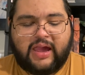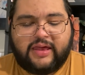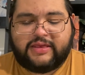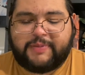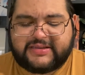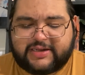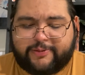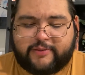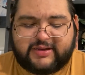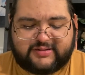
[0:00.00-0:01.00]
the basic
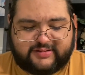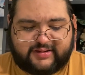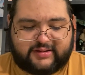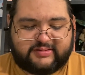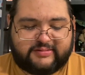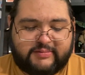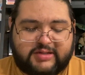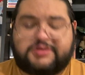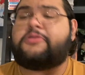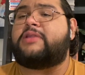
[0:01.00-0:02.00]
premise is this.
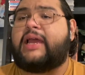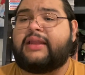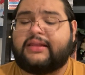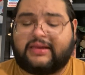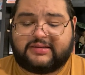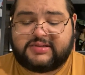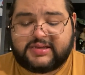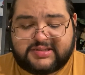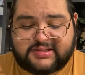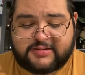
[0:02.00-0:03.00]
Skull Island
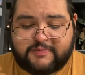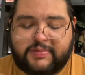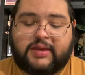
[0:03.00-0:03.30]
exists.